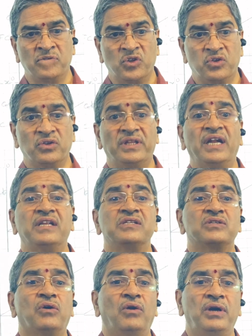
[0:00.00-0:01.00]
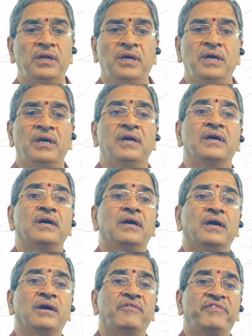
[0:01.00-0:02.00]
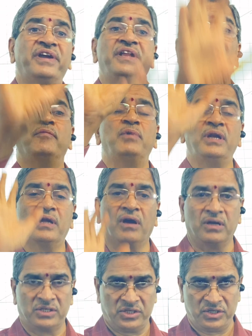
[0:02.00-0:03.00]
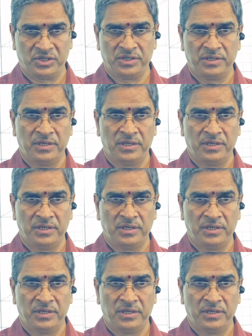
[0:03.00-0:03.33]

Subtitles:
So that is called variable cost.